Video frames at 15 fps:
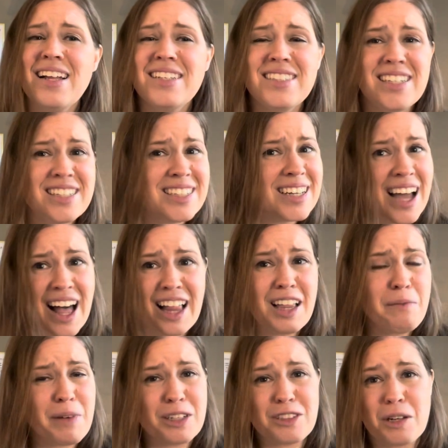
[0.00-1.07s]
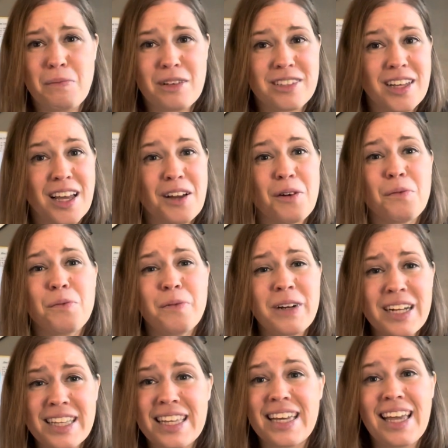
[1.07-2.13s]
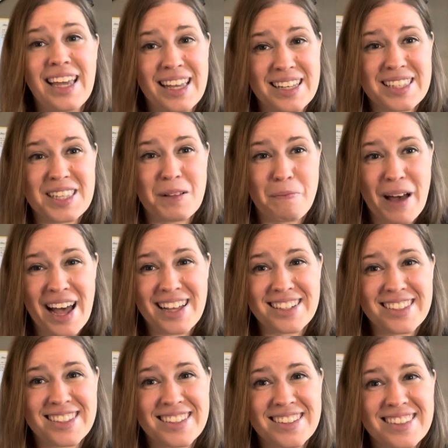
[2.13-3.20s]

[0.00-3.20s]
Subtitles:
Teaching elementary music really is the best.